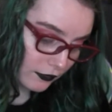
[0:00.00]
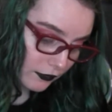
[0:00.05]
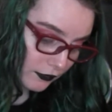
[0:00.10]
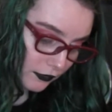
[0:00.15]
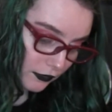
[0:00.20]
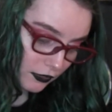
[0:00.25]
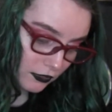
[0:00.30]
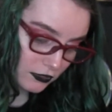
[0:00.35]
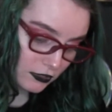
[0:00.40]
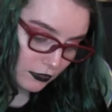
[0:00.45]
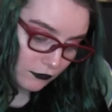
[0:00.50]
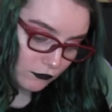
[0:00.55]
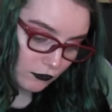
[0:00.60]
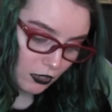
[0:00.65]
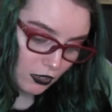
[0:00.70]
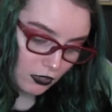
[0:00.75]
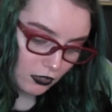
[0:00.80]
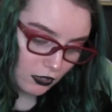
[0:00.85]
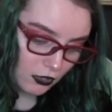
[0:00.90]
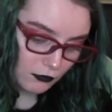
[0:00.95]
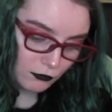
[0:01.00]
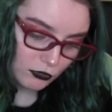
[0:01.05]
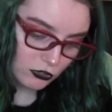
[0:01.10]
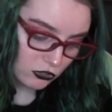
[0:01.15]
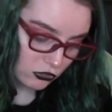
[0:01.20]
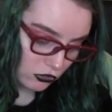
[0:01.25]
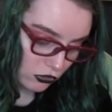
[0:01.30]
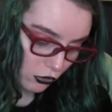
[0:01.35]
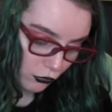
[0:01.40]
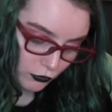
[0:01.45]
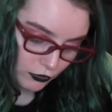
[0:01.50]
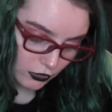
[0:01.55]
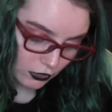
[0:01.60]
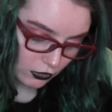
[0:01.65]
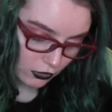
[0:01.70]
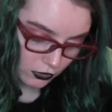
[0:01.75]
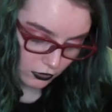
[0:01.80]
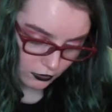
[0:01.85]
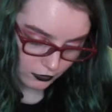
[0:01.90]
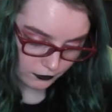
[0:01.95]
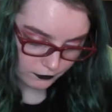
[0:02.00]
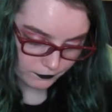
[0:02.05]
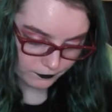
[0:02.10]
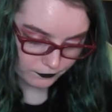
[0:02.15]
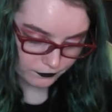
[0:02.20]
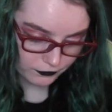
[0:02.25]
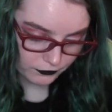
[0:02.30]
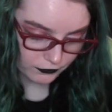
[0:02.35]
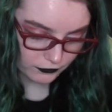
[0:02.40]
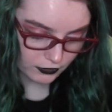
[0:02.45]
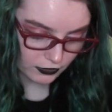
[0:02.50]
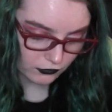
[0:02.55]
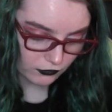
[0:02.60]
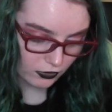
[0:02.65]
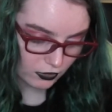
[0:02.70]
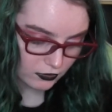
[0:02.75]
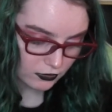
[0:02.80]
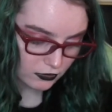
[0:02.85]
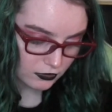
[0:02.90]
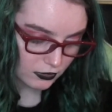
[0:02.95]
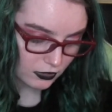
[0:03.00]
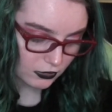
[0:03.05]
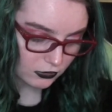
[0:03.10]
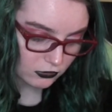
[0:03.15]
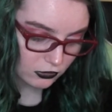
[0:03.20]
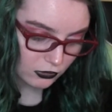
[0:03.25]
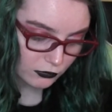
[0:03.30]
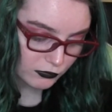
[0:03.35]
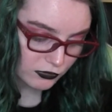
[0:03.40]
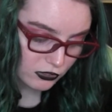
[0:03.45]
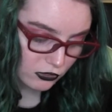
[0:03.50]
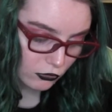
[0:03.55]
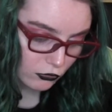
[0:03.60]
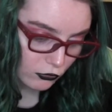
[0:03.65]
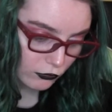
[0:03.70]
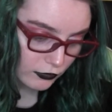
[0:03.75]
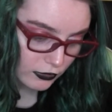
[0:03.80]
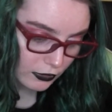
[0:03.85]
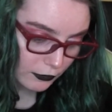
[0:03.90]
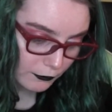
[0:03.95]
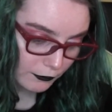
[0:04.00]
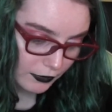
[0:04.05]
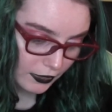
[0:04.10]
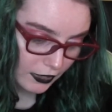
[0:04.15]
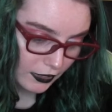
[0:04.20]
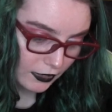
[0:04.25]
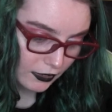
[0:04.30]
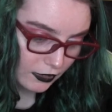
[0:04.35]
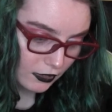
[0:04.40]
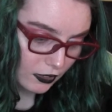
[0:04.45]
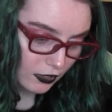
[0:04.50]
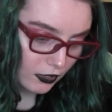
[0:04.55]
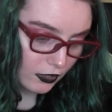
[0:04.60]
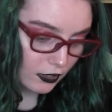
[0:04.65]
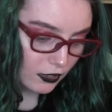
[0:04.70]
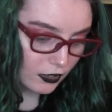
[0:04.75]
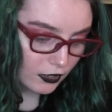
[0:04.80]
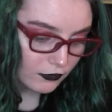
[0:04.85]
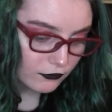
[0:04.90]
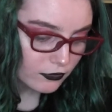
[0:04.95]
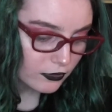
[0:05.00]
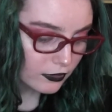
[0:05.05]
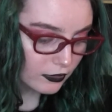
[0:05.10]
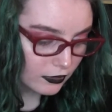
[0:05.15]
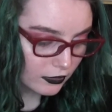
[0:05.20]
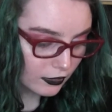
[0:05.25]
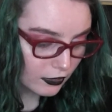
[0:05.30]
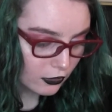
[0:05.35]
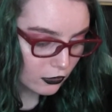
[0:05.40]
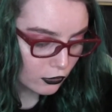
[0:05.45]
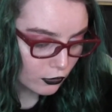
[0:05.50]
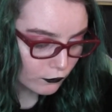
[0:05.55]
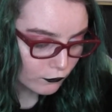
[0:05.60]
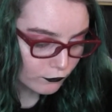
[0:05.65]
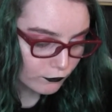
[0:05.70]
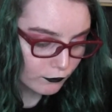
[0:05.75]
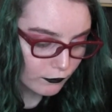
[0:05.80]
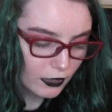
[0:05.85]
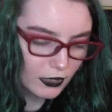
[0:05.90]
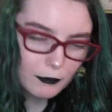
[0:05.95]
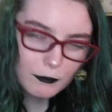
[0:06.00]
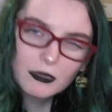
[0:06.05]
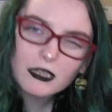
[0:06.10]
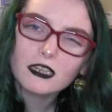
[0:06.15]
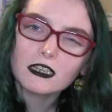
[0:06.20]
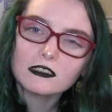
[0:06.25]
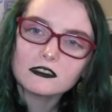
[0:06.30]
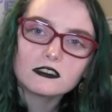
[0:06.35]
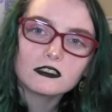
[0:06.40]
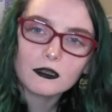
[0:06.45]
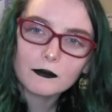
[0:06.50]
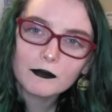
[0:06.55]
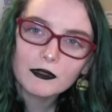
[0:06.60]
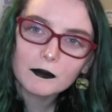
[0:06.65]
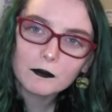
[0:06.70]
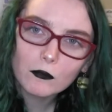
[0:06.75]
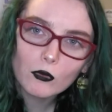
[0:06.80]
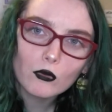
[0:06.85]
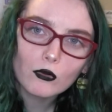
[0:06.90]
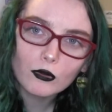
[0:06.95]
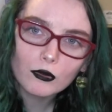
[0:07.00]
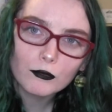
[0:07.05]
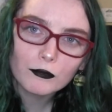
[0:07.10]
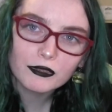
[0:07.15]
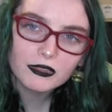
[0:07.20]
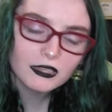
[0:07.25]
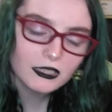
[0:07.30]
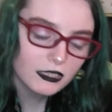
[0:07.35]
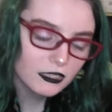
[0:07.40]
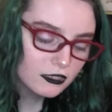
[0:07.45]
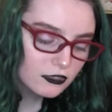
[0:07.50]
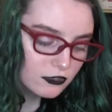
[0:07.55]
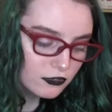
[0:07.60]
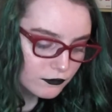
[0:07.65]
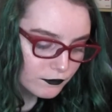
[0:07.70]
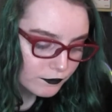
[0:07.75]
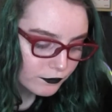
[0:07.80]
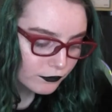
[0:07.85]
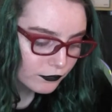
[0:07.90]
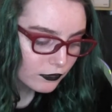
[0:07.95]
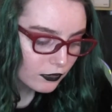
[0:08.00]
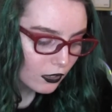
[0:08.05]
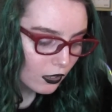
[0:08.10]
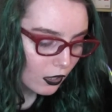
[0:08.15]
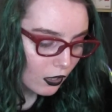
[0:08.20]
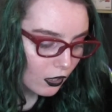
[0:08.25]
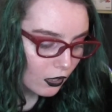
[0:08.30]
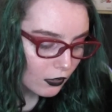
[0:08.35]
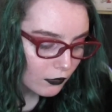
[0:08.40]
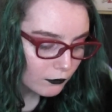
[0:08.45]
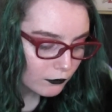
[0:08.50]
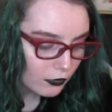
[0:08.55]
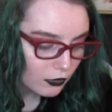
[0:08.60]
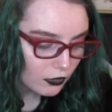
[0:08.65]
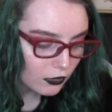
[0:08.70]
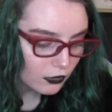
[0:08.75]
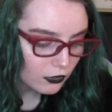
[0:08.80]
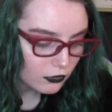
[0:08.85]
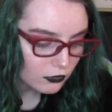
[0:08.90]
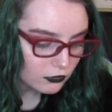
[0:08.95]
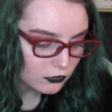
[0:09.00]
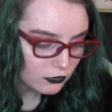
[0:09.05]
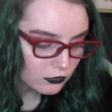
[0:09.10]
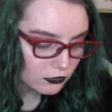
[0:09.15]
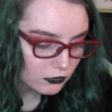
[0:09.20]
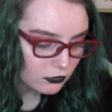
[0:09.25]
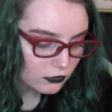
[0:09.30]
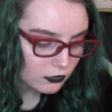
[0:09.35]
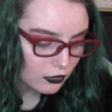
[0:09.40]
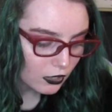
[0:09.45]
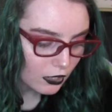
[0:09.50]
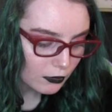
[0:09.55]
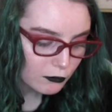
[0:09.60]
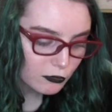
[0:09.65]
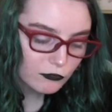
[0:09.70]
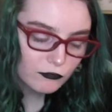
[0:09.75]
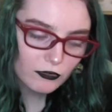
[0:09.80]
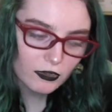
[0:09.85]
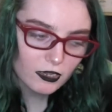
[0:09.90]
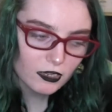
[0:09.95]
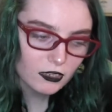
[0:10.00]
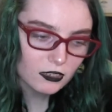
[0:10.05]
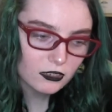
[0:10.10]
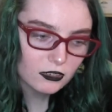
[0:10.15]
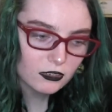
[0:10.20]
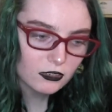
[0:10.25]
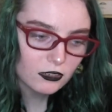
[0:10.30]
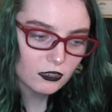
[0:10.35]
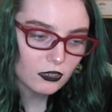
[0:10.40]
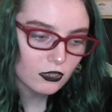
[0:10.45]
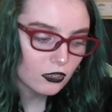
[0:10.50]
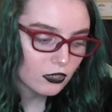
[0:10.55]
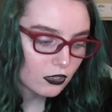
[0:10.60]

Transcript: because they've not got much going on they've got the Teletubbies logo in the back. I feel like they could have maybe done something more with these. But I'm a fan